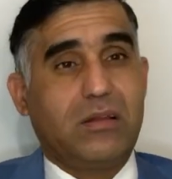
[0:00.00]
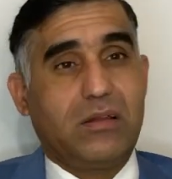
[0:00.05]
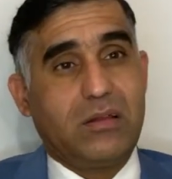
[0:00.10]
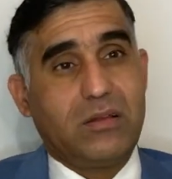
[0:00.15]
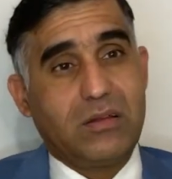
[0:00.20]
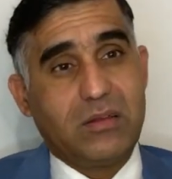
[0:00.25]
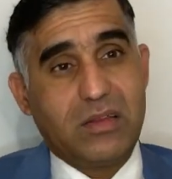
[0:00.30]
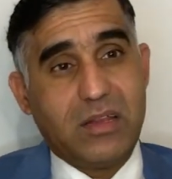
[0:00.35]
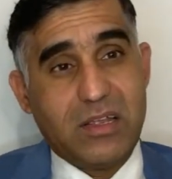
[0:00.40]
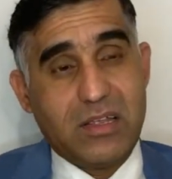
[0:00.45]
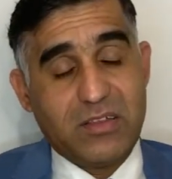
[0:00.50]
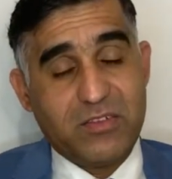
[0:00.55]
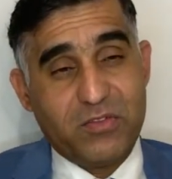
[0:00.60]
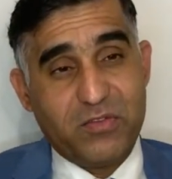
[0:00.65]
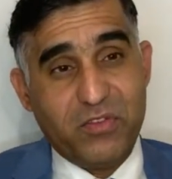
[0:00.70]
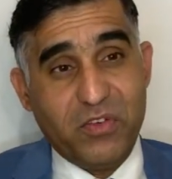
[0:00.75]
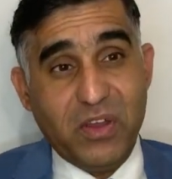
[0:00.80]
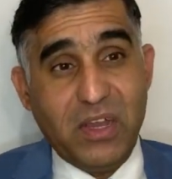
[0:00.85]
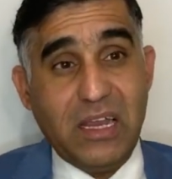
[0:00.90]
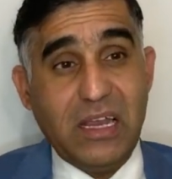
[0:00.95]
they
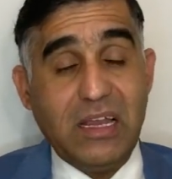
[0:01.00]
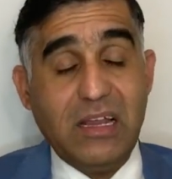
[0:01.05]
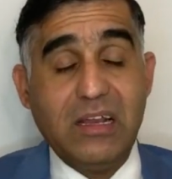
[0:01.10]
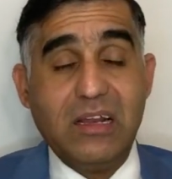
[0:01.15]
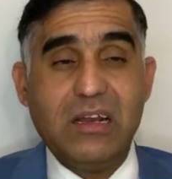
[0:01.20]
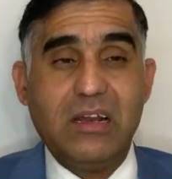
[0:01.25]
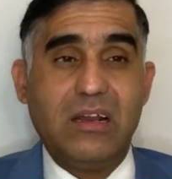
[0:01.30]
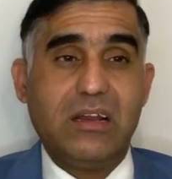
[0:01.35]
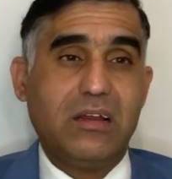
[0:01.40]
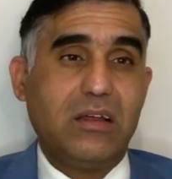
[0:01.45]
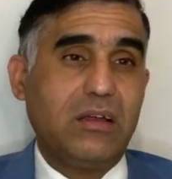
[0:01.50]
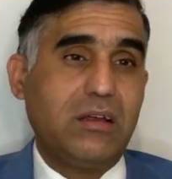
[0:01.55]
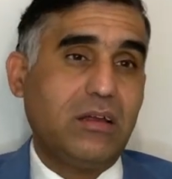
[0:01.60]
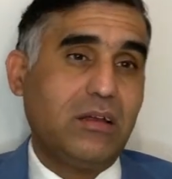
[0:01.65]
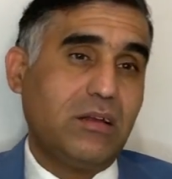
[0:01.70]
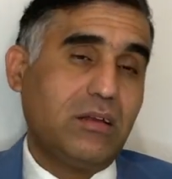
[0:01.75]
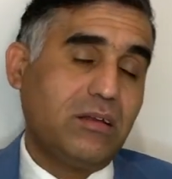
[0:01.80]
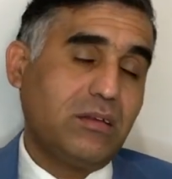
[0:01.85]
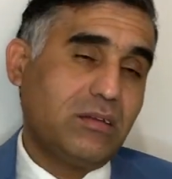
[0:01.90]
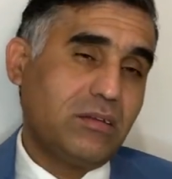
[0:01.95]
feel
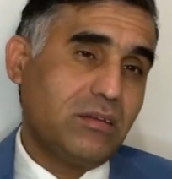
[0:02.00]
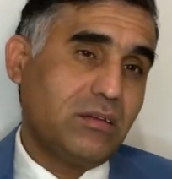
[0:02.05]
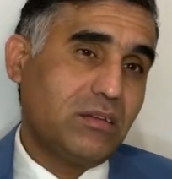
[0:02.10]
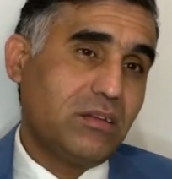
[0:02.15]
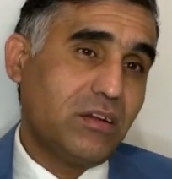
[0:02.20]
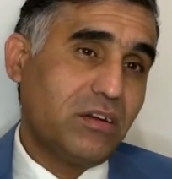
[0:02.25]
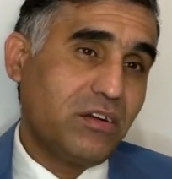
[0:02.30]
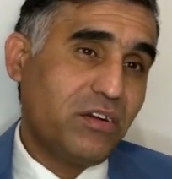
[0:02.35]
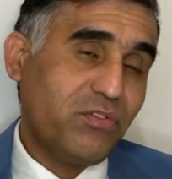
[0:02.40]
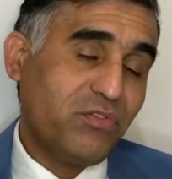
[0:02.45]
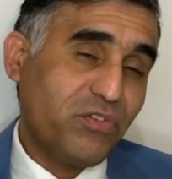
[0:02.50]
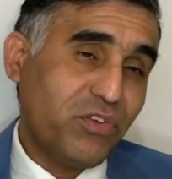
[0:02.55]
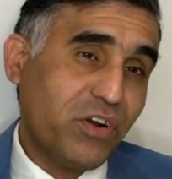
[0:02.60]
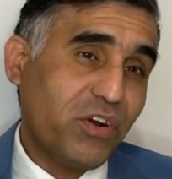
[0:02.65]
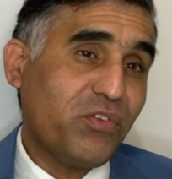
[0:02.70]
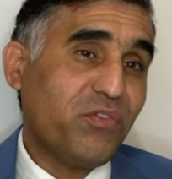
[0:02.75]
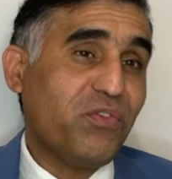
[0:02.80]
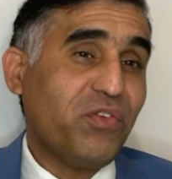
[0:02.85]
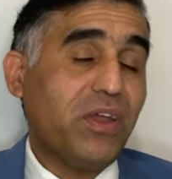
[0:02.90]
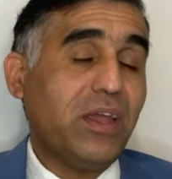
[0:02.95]
in a
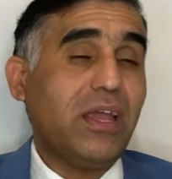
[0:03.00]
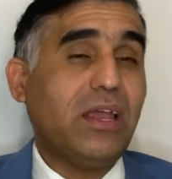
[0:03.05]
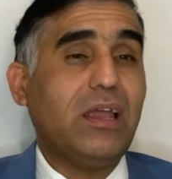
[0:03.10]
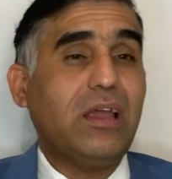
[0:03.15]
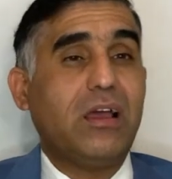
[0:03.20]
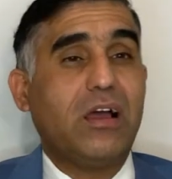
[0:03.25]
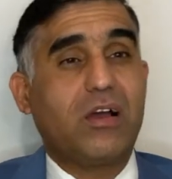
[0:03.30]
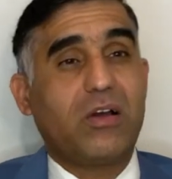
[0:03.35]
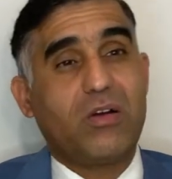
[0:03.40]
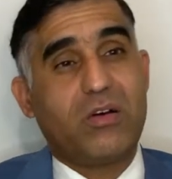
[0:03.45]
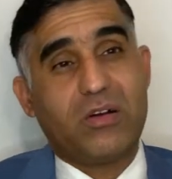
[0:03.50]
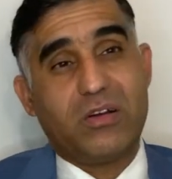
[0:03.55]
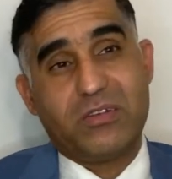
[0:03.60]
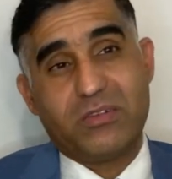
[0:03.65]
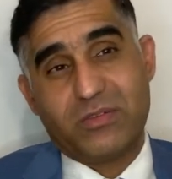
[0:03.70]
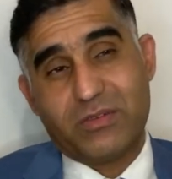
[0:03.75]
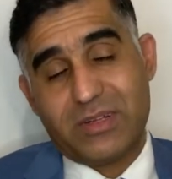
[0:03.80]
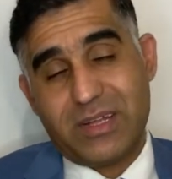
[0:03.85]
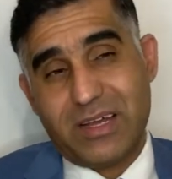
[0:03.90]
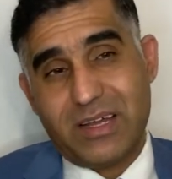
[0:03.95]
different way according to
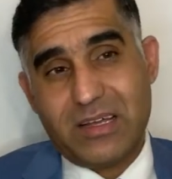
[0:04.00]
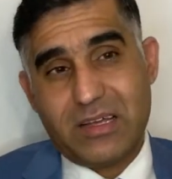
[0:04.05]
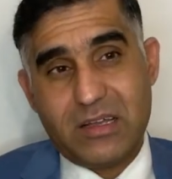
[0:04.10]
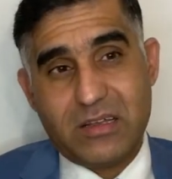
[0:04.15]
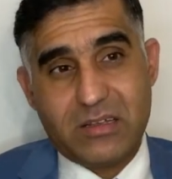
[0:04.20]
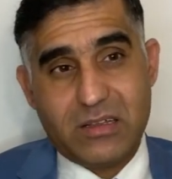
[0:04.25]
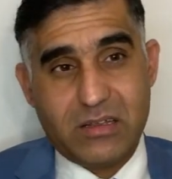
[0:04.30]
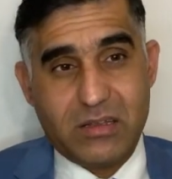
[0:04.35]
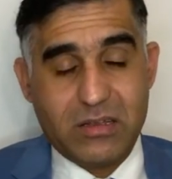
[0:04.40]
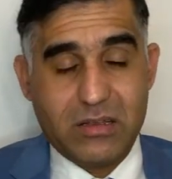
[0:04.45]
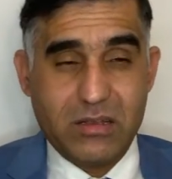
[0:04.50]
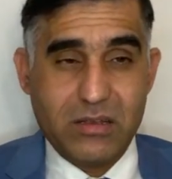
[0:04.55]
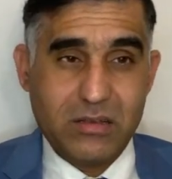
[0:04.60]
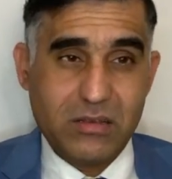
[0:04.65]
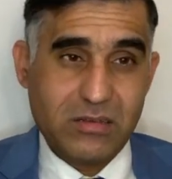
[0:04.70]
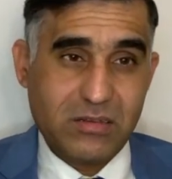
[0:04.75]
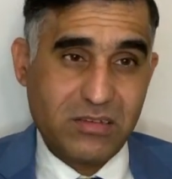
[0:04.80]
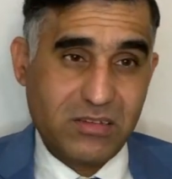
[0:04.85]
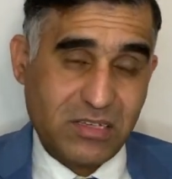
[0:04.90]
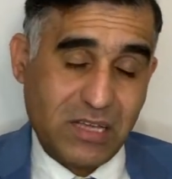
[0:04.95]
the
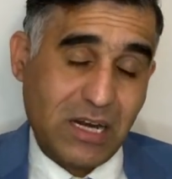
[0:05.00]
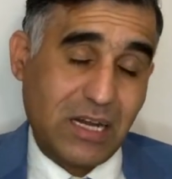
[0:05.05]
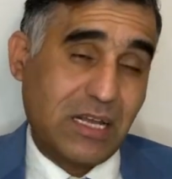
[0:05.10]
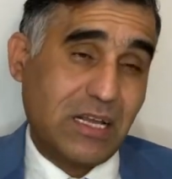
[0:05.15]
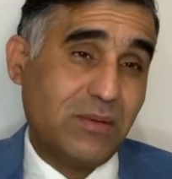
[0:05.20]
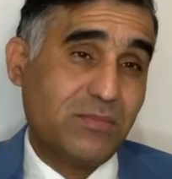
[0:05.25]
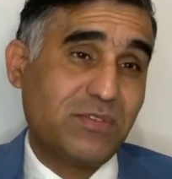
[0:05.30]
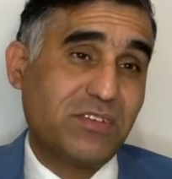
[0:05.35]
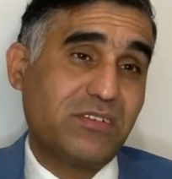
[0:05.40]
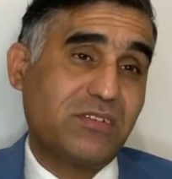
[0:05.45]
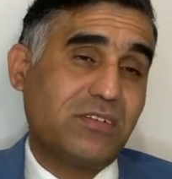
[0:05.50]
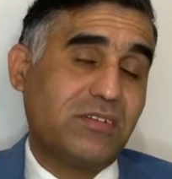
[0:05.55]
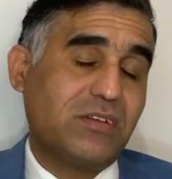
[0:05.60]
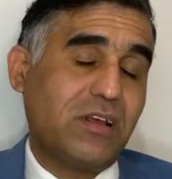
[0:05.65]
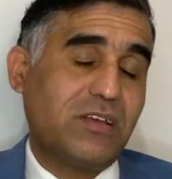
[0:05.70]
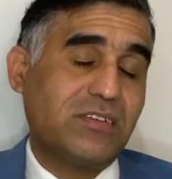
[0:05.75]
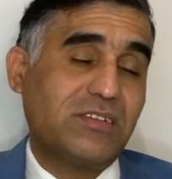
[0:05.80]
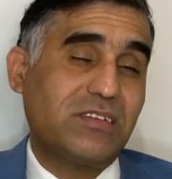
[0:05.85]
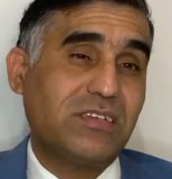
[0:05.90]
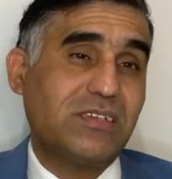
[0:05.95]

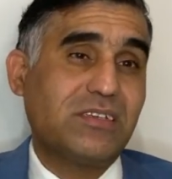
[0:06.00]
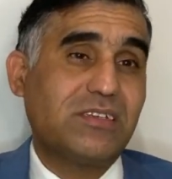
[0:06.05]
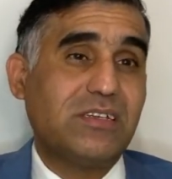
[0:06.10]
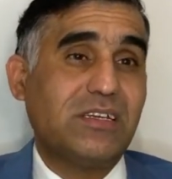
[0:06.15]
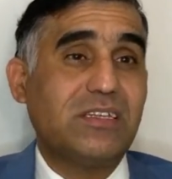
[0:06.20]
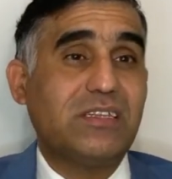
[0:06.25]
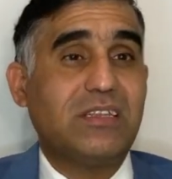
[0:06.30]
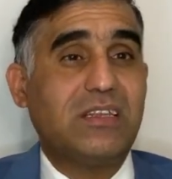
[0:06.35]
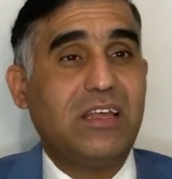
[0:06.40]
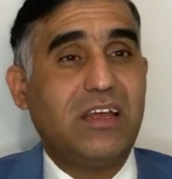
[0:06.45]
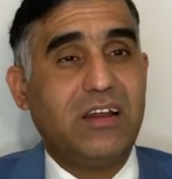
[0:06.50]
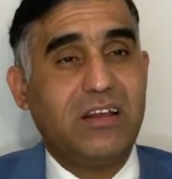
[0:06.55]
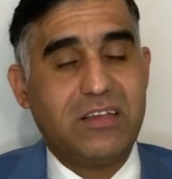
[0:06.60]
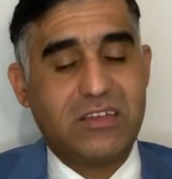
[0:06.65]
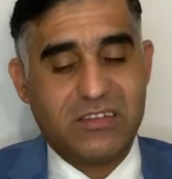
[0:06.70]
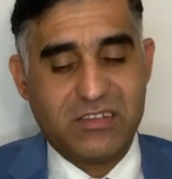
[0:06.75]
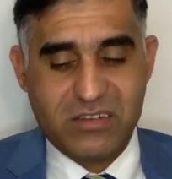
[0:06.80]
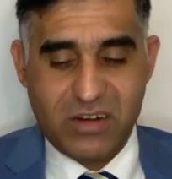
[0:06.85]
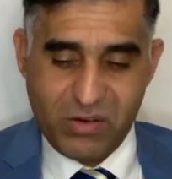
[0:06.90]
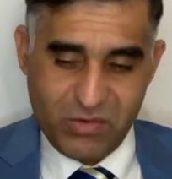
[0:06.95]
circumstances in their
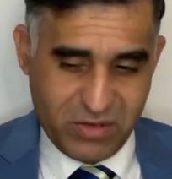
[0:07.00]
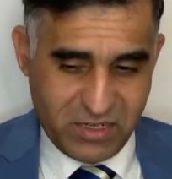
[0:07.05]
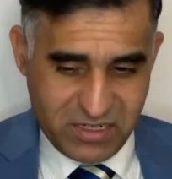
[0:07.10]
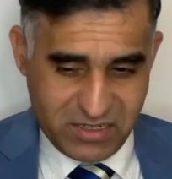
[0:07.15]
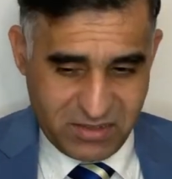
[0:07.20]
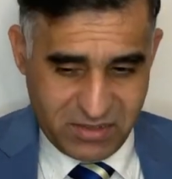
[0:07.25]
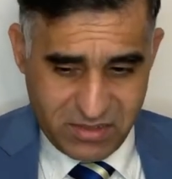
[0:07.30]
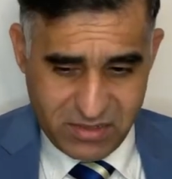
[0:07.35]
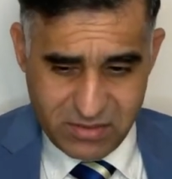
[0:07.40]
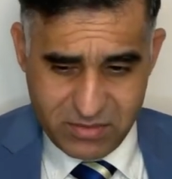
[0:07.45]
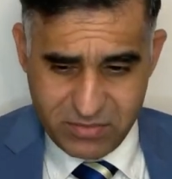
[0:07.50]
surroundings.